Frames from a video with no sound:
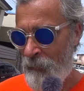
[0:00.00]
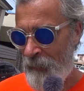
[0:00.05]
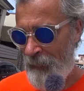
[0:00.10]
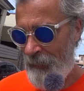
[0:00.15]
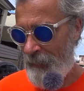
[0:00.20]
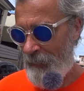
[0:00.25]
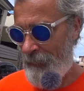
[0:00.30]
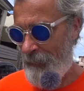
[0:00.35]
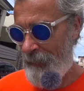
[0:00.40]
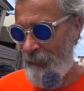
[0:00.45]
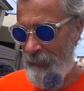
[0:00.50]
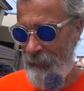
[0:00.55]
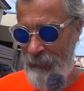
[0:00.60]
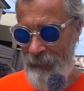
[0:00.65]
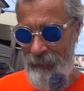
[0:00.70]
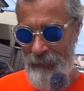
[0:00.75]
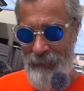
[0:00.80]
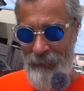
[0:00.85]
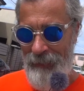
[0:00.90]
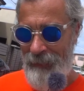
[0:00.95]
And
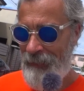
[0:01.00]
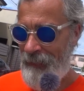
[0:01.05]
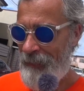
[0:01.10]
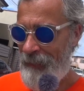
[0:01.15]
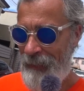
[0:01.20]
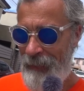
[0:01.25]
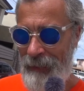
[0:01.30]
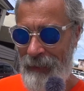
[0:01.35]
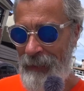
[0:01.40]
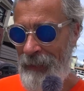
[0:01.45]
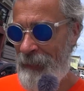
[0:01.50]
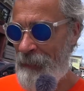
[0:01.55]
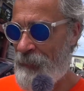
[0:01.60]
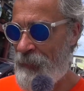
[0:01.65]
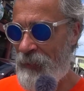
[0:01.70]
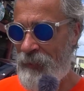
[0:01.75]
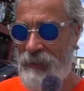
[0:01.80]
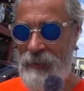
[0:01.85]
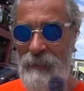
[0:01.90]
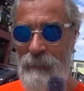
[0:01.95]
it
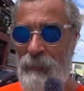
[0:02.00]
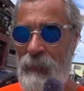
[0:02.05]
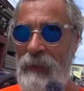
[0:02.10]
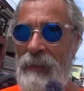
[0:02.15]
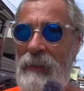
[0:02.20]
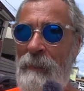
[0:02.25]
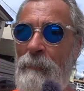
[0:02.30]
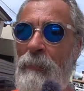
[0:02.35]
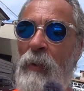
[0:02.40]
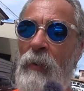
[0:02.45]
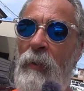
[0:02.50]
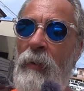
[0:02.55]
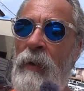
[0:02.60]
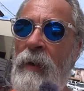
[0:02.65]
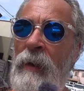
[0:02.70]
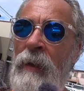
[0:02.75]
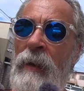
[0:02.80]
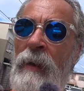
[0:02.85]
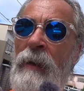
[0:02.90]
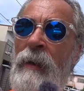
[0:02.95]
just completely broke.
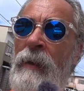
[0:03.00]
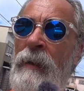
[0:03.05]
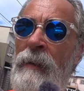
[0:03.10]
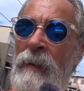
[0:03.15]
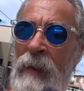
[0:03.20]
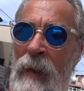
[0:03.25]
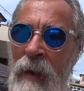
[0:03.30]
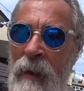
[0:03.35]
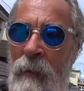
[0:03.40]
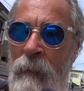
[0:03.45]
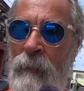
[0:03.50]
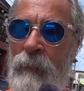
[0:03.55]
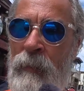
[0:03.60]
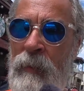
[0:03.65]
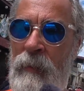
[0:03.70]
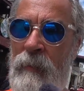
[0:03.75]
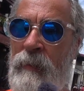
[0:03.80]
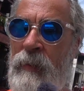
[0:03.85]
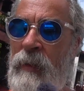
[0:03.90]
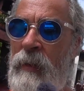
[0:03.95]
Now,
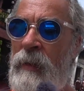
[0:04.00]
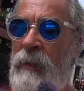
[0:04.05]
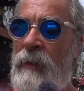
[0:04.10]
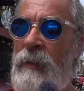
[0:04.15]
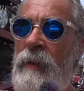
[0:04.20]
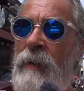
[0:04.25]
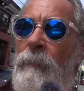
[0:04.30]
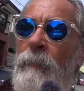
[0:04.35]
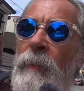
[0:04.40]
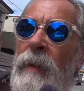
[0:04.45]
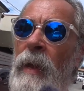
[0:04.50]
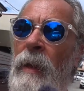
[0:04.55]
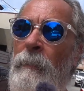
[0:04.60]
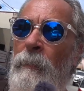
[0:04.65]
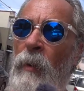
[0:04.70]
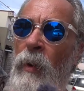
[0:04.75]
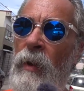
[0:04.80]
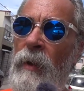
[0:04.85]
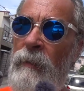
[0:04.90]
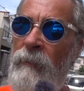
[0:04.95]
the company I
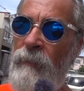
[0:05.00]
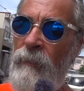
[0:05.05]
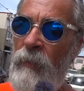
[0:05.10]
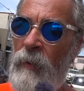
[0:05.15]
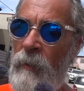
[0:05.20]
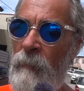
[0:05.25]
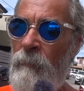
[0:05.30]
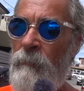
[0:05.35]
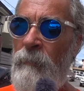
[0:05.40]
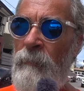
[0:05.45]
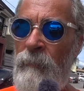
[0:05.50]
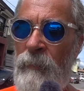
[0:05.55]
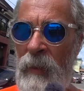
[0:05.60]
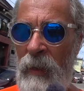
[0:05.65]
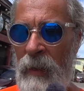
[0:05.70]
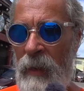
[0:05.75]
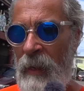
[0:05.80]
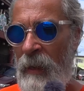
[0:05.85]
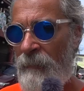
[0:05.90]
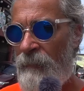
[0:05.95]
bought it from,
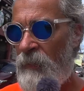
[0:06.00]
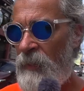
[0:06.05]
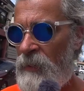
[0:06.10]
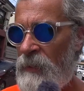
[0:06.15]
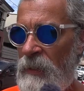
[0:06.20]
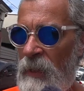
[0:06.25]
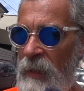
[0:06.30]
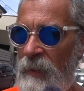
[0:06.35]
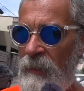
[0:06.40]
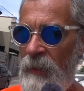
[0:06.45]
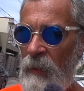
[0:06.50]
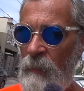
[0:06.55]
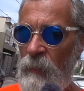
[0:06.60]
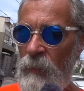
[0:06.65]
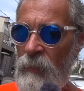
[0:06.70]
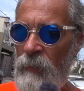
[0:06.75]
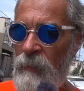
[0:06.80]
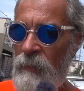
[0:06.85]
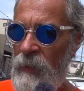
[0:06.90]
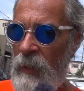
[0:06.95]
I have to say, they
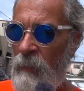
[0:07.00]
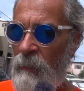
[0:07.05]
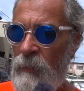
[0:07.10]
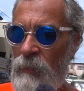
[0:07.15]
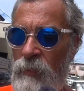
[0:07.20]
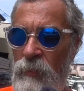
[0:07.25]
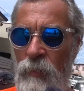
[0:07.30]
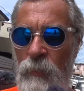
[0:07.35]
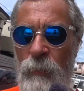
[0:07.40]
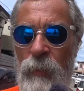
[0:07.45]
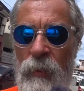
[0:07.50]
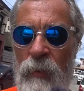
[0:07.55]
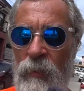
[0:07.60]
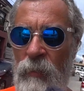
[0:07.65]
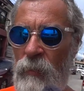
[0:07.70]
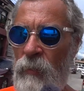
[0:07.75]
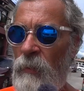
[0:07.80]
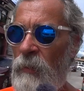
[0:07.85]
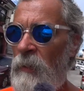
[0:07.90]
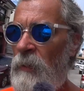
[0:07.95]
were super
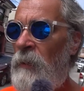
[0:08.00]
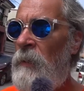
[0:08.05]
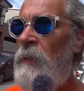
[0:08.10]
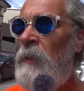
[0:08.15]
cool.